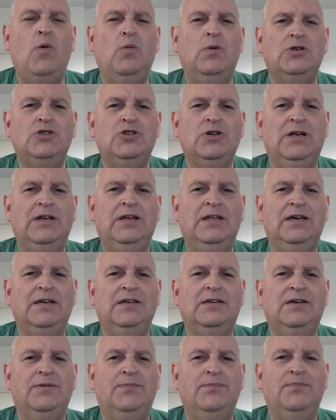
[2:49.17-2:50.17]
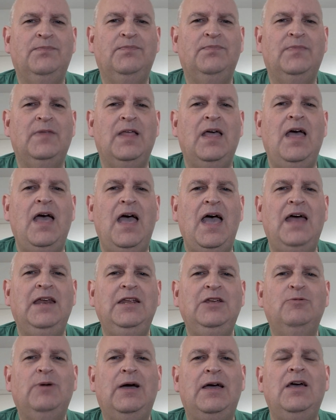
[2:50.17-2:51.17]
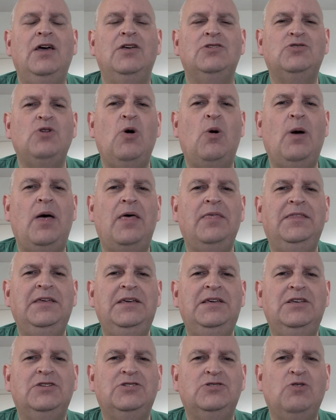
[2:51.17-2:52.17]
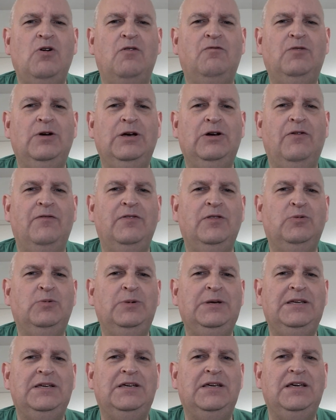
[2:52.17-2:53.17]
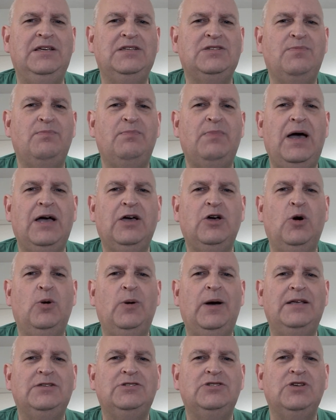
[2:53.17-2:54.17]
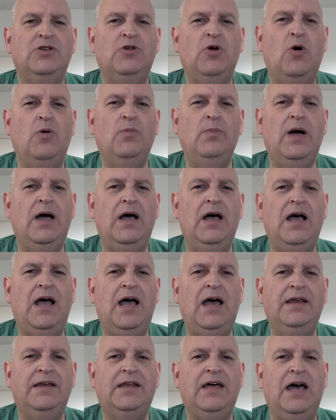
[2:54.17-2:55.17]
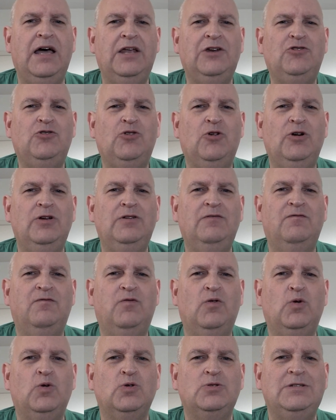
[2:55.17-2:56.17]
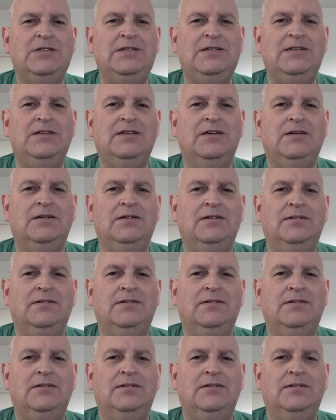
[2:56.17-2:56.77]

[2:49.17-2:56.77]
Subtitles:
which I like. Anyway, so the software of the week is Mac OS Sonoma and Android 14.